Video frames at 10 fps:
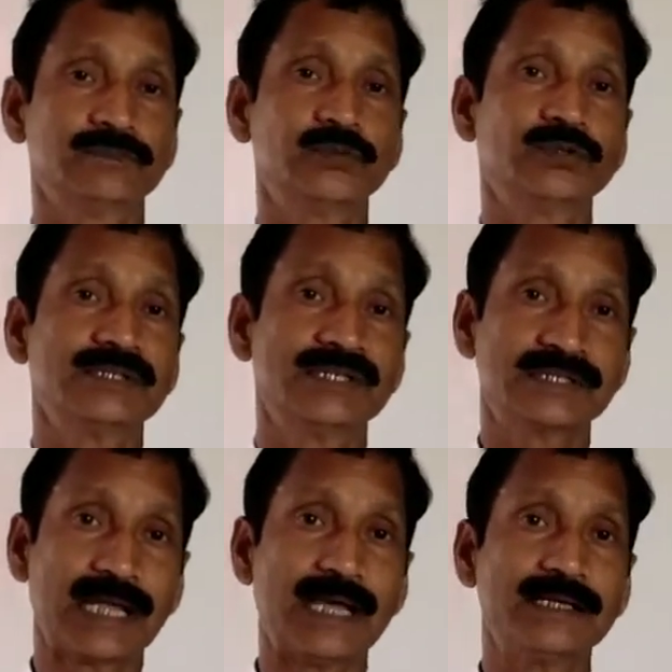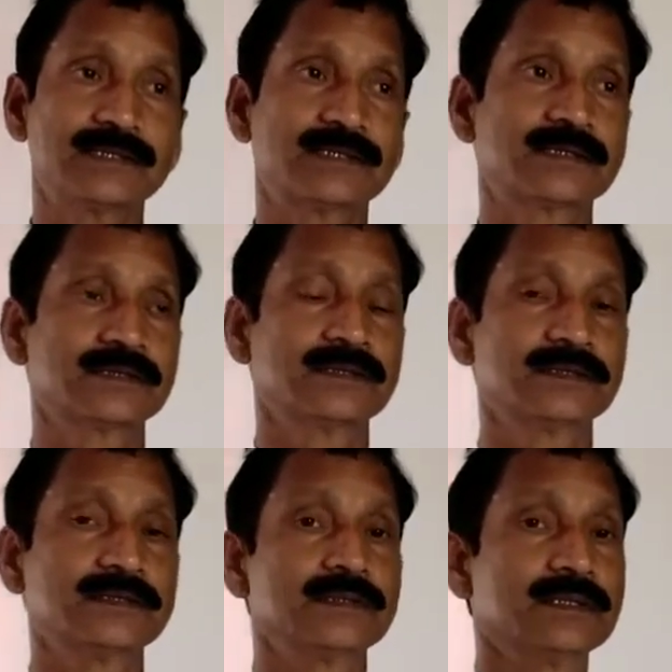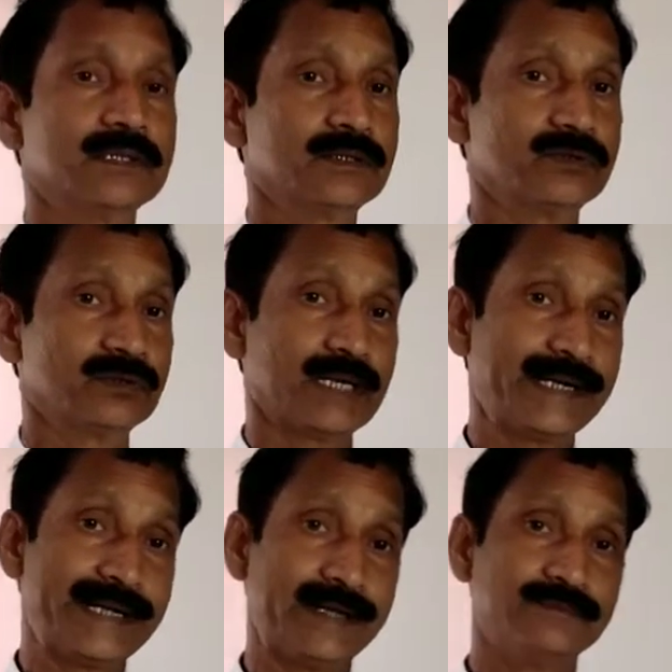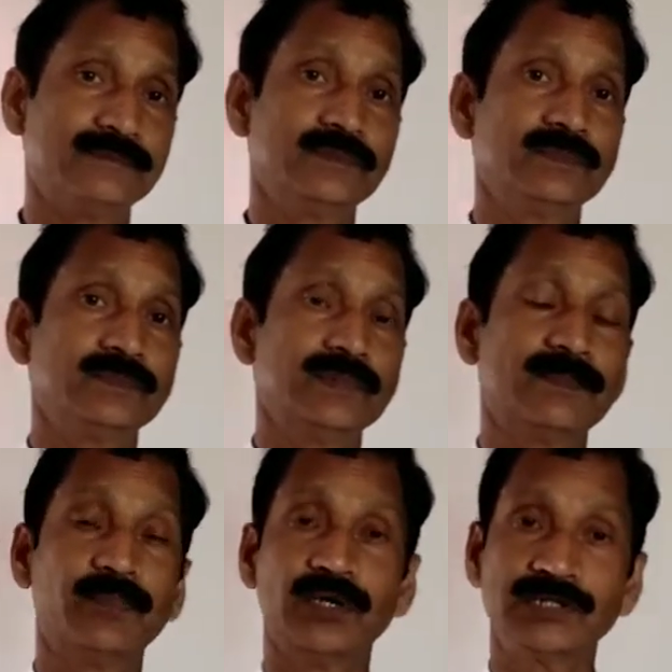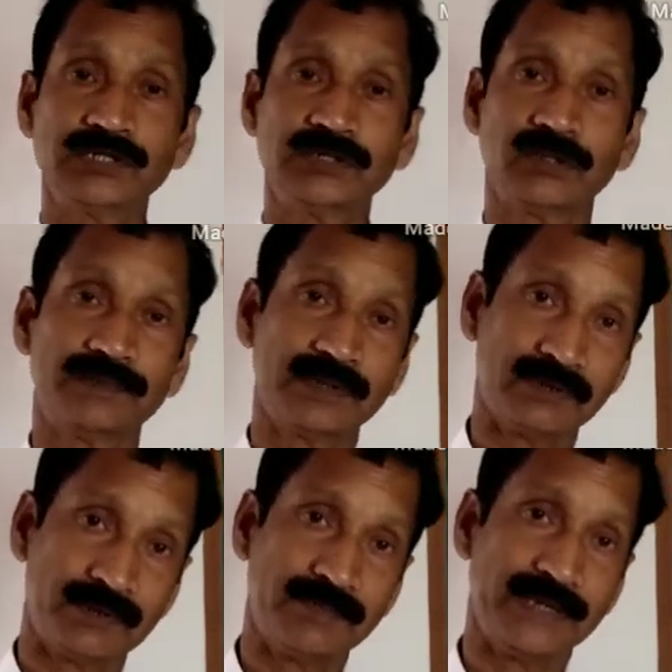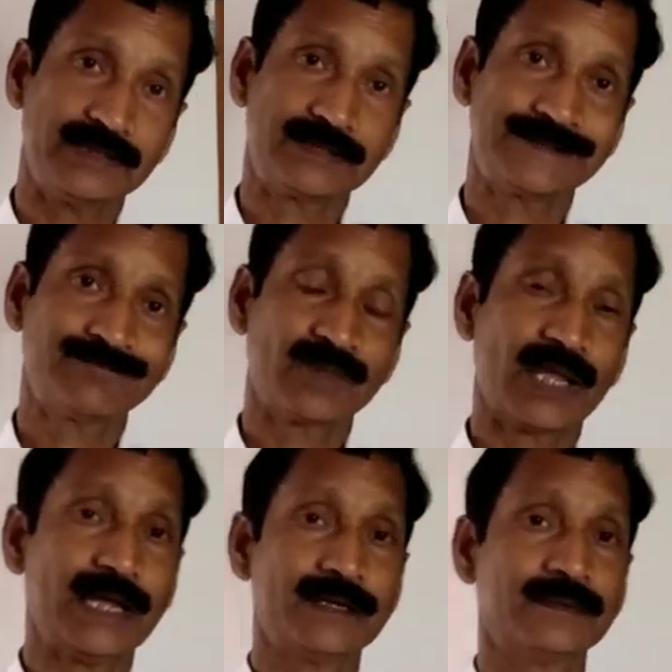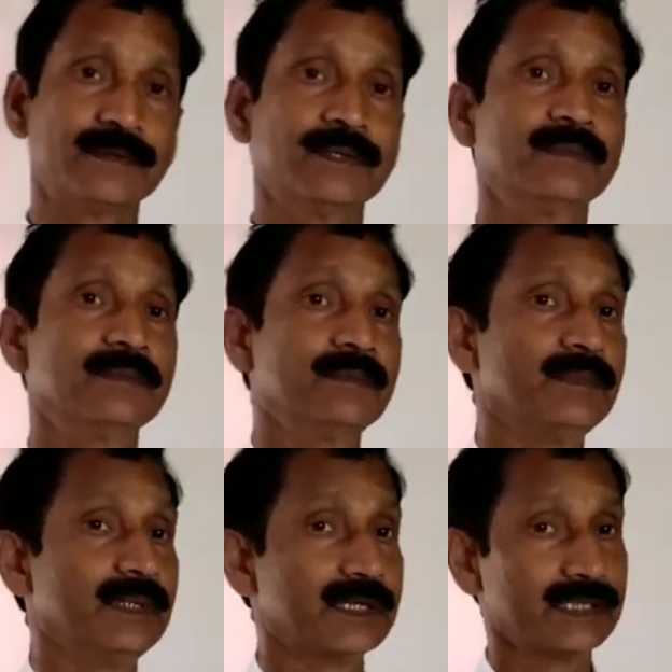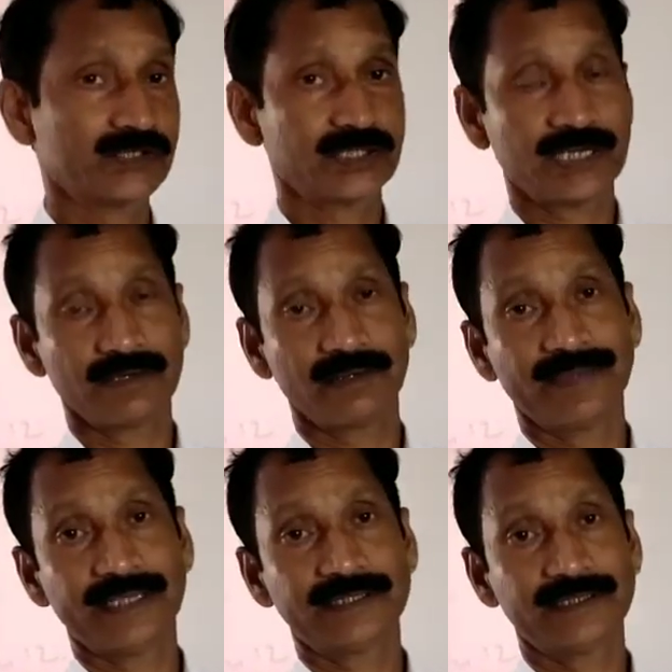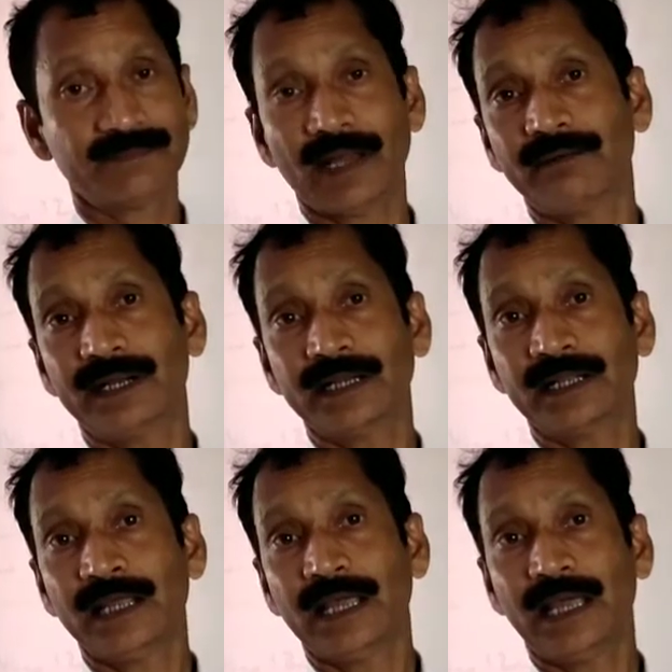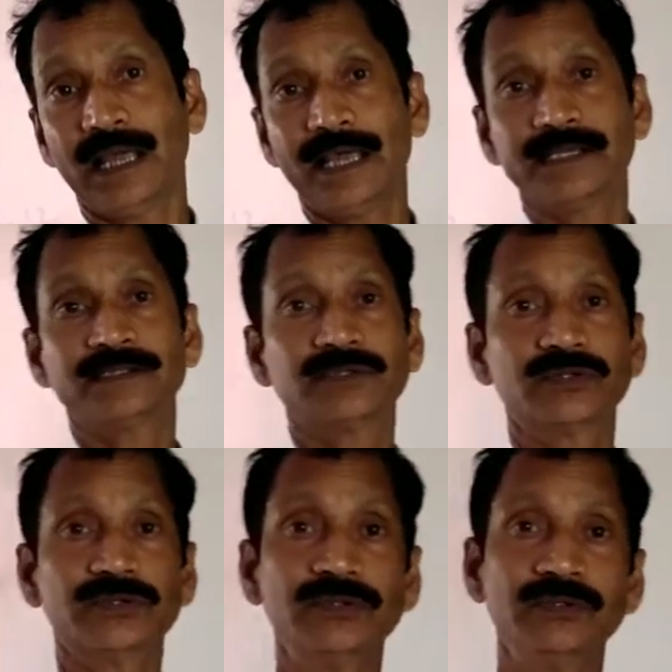to criticize, to condemn the policies of the government, and it is the government in power has to